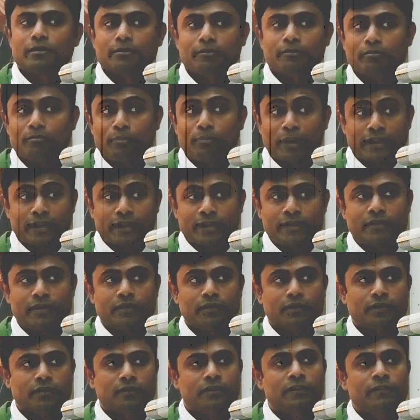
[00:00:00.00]
But
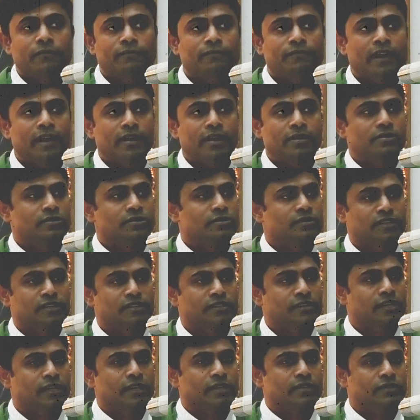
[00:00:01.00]
here the Pharisees and
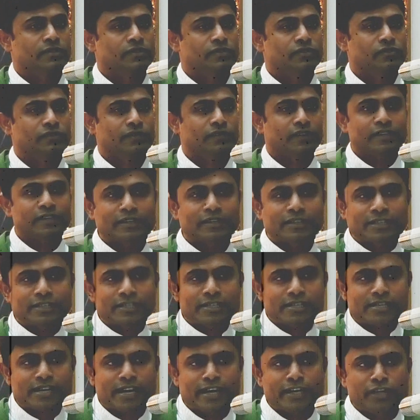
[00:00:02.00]
Sadducees were
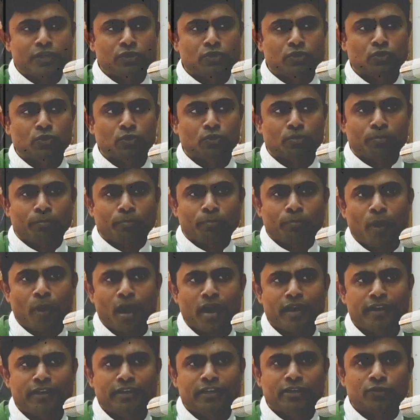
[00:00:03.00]
trying to
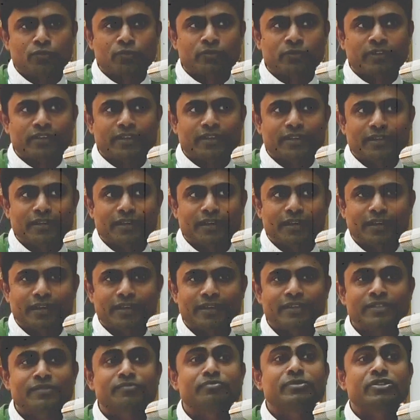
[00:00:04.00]
point out
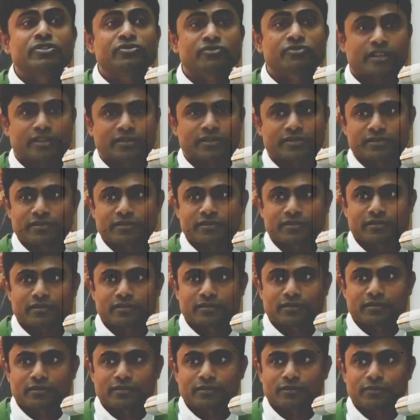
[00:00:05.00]
his mistakes.
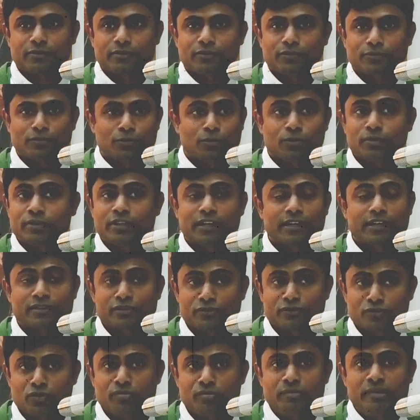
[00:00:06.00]
Though there
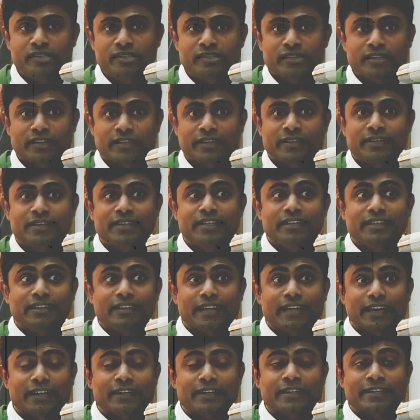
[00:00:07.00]
is no mistake,
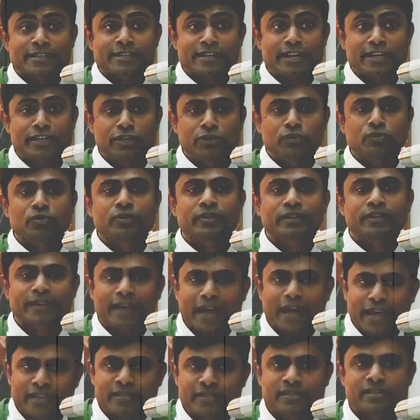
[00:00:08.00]
they are trying to
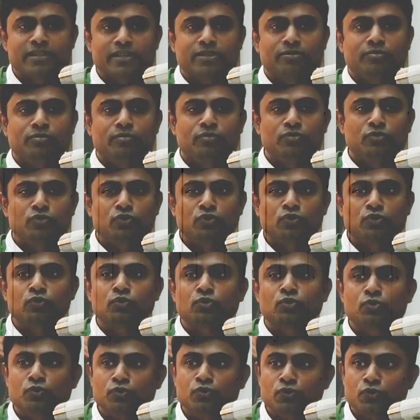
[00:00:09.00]
catch him
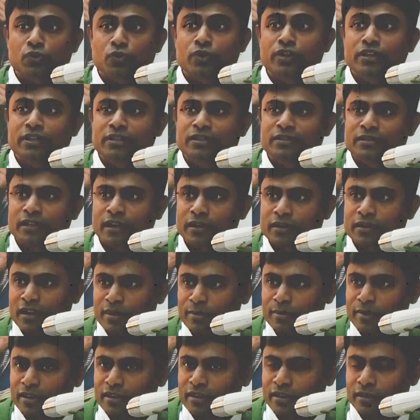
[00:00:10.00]
through showing
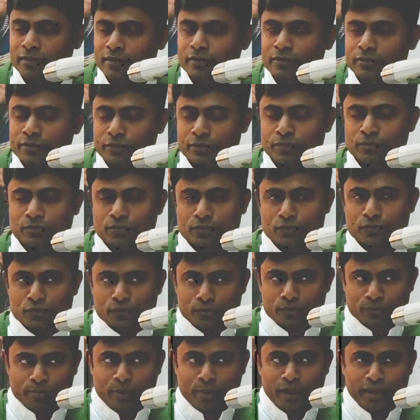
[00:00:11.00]
or
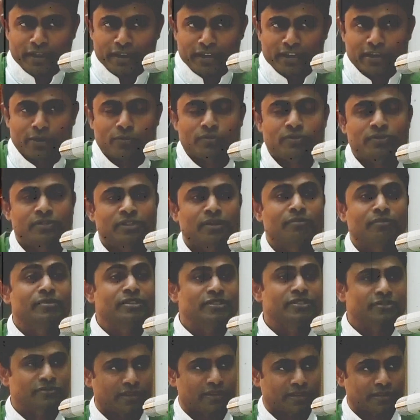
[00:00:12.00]
through finding out some
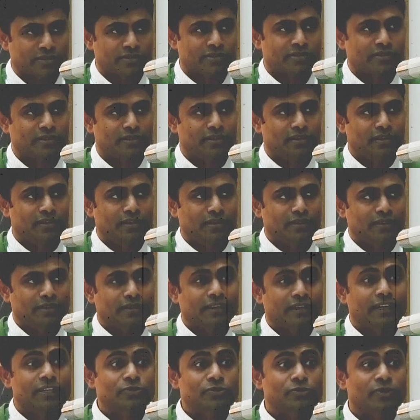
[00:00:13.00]
mistakes.
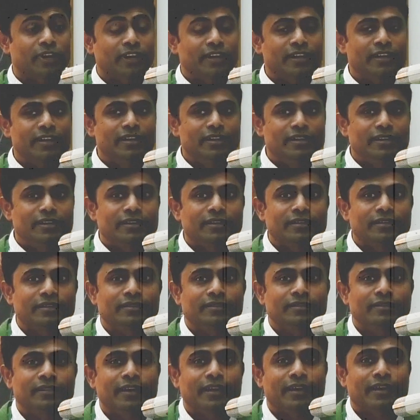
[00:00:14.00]
That's why
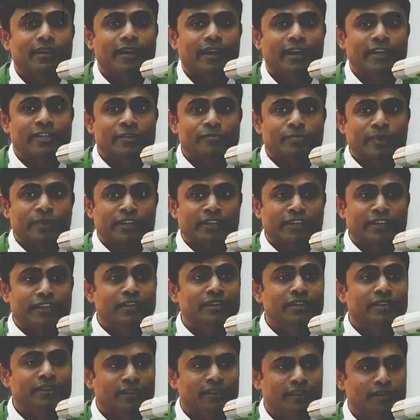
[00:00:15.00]
they are
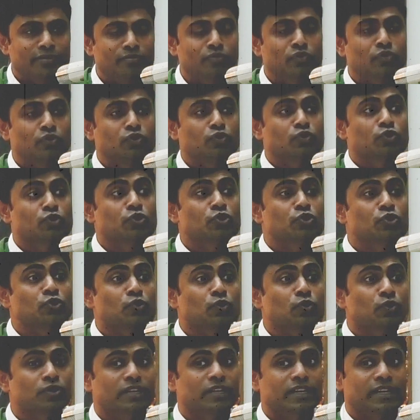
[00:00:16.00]
expecting him to
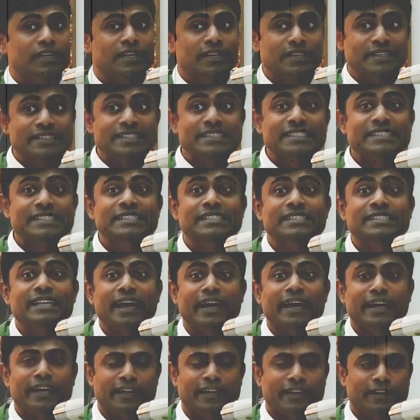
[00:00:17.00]
show the
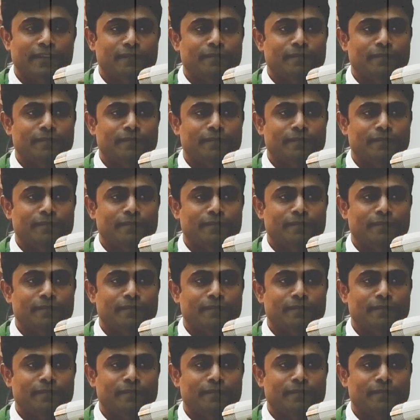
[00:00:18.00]
sign.